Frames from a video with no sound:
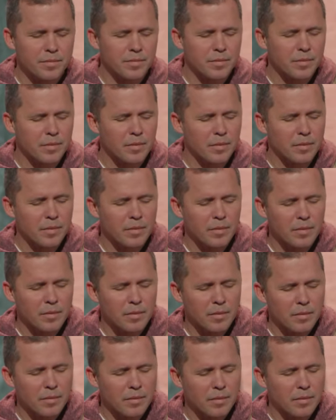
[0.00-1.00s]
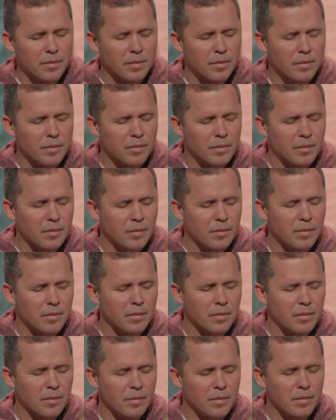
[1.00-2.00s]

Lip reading: Nothing is said.